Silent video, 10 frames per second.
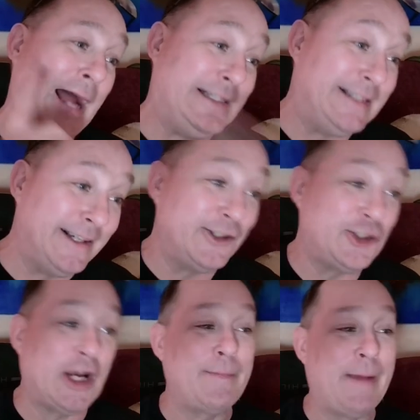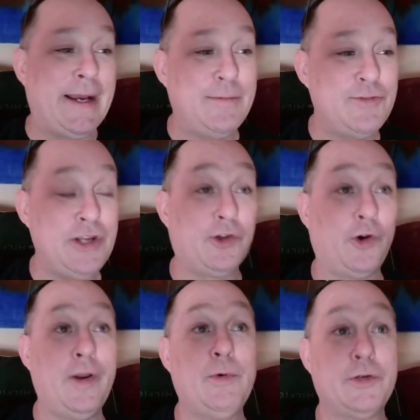I didn't check my MG30,